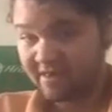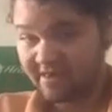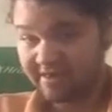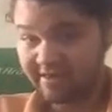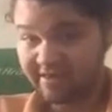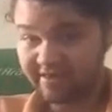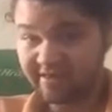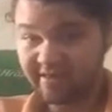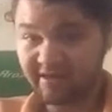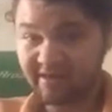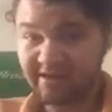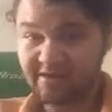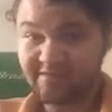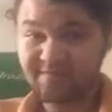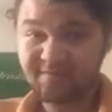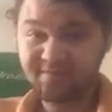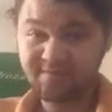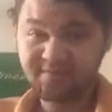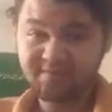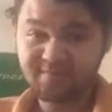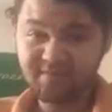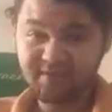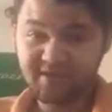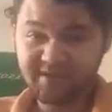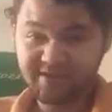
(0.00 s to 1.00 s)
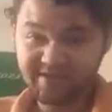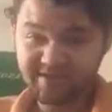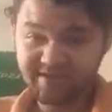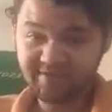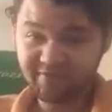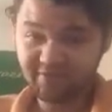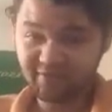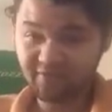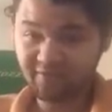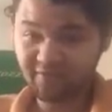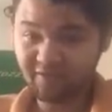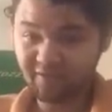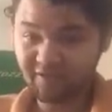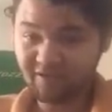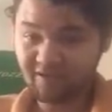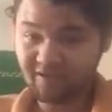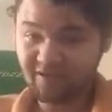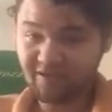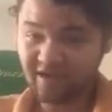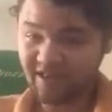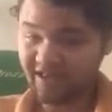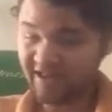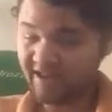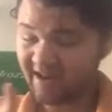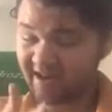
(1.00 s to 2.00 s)
Because, like, Civil
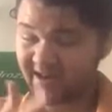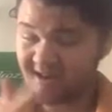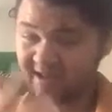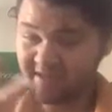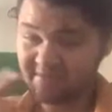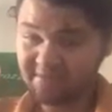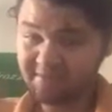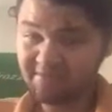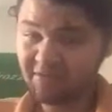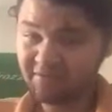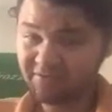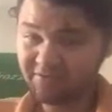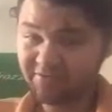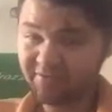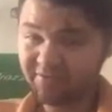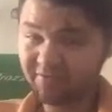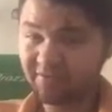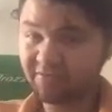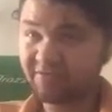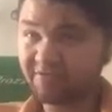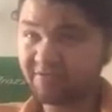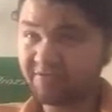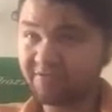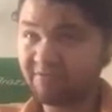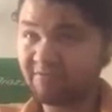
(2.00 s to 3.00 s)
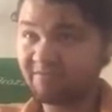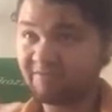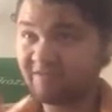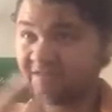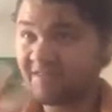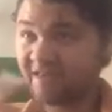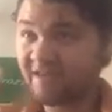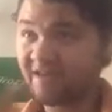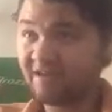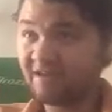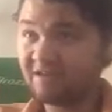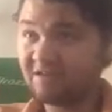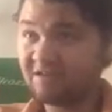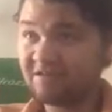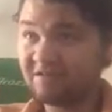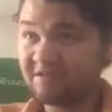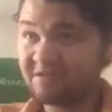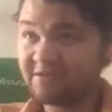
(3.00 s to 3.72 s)
War, like, both Civil Wars, people say,